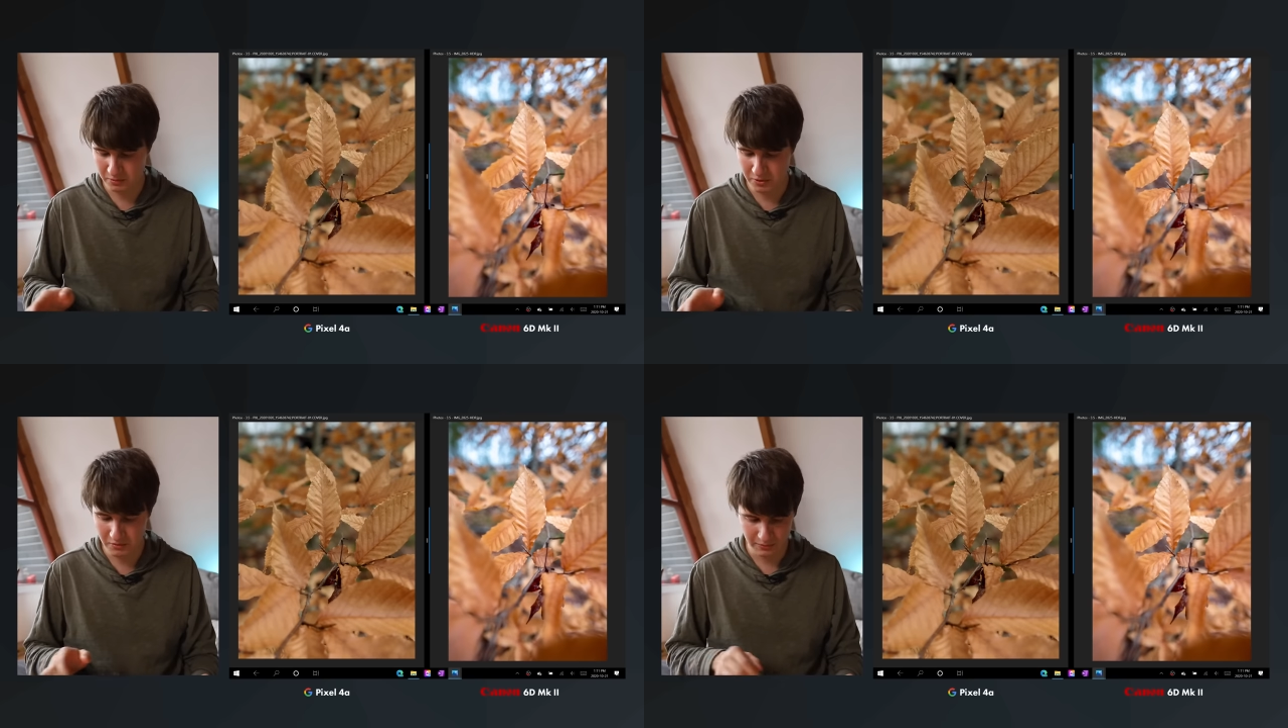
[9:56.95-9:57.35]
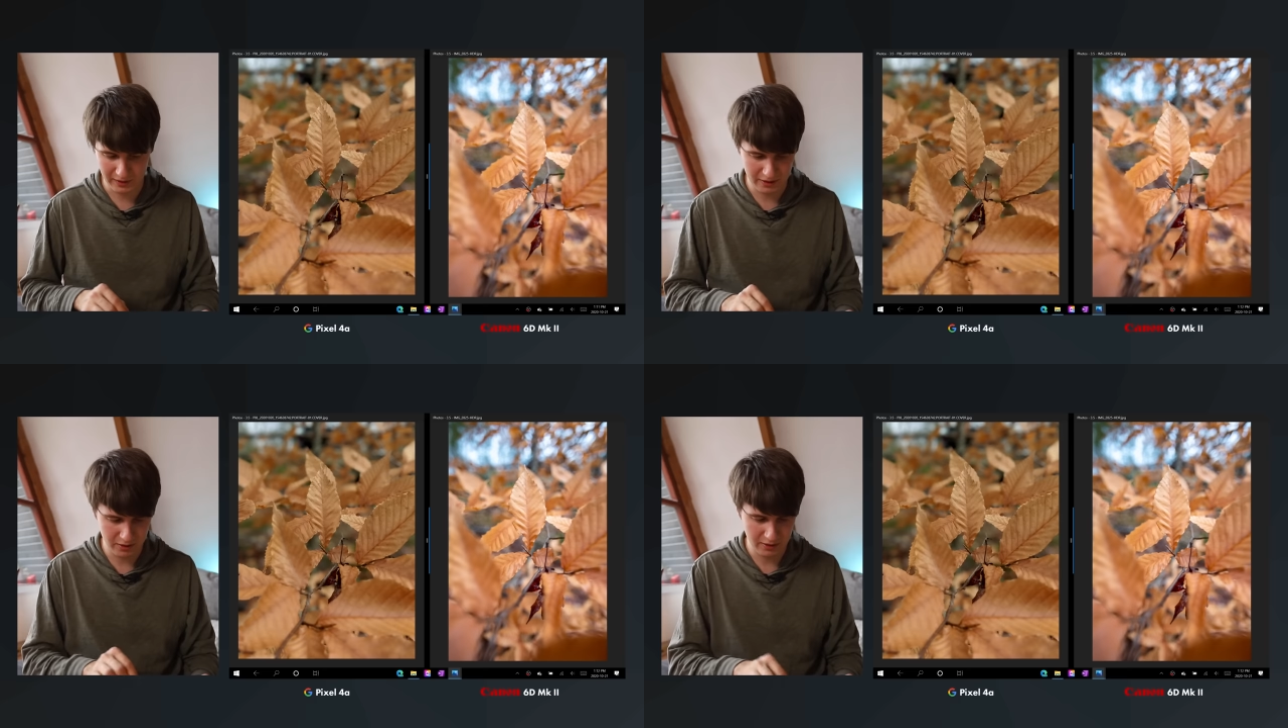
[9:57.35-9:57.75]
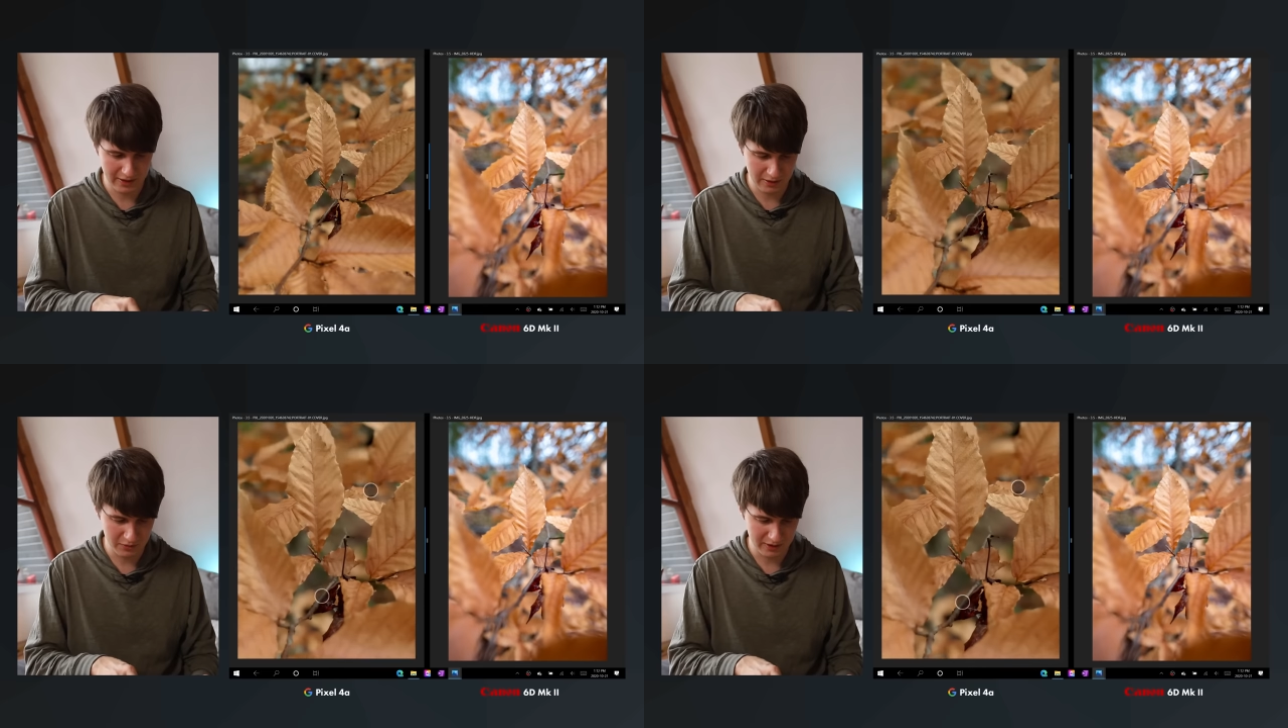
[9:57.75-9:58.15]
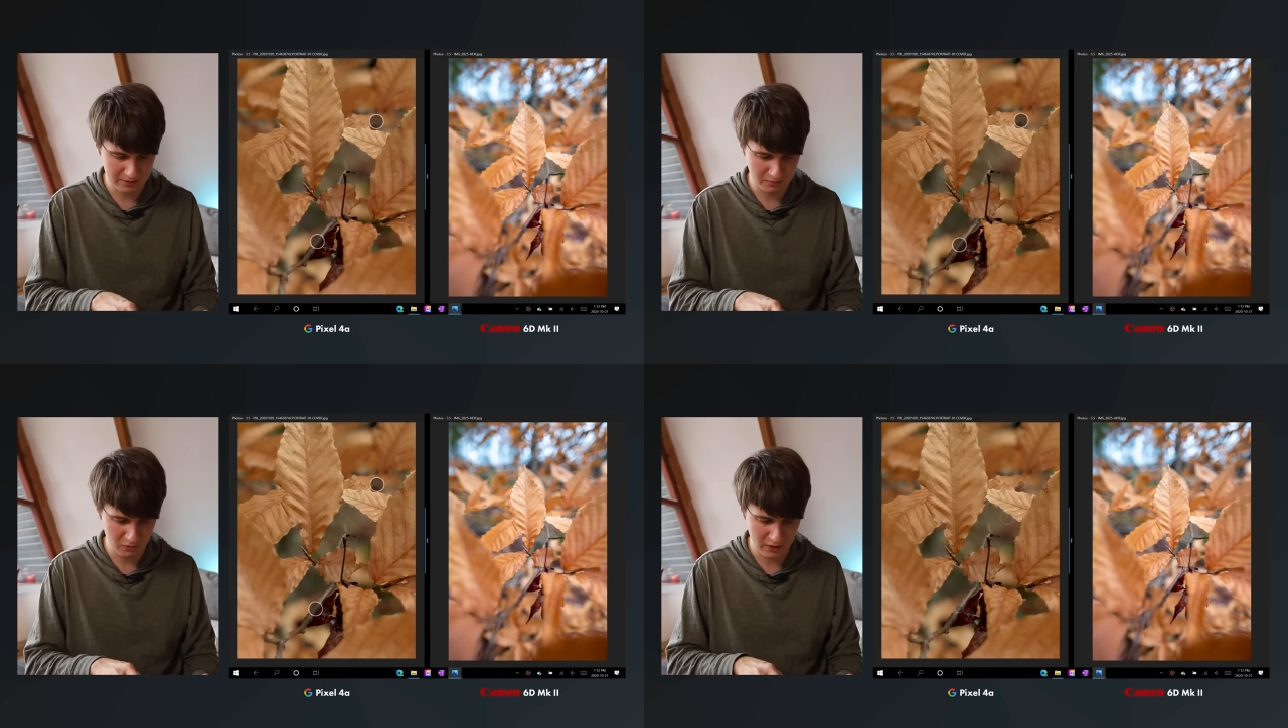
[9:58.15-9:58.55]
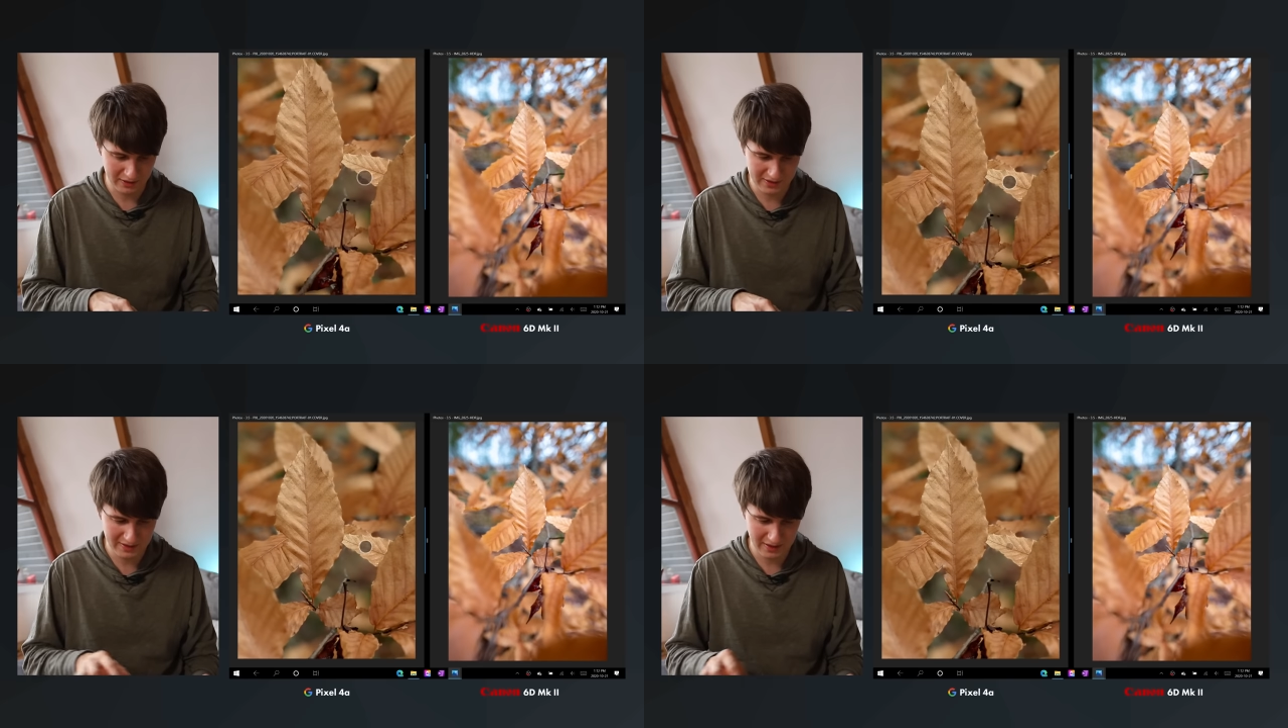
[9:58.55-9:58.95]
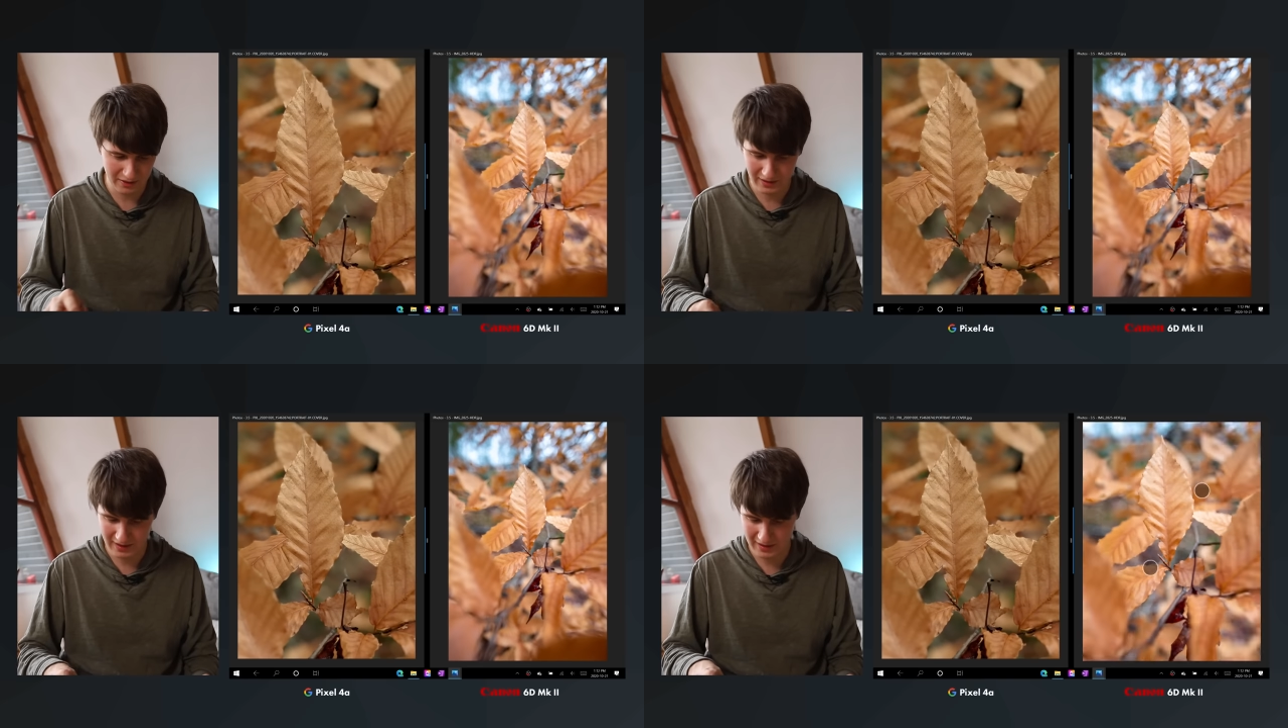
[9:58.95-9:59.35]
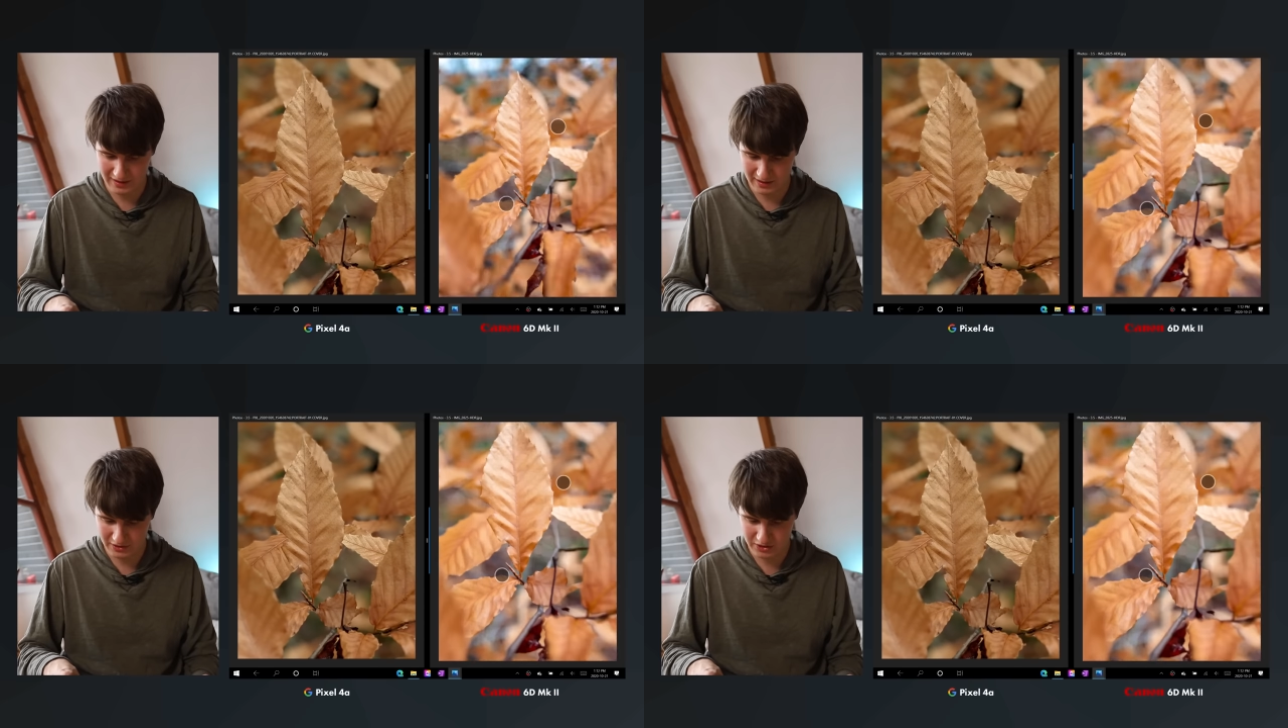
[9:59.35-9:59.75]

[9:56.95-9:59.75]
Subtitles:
they're both really good and really well detailed and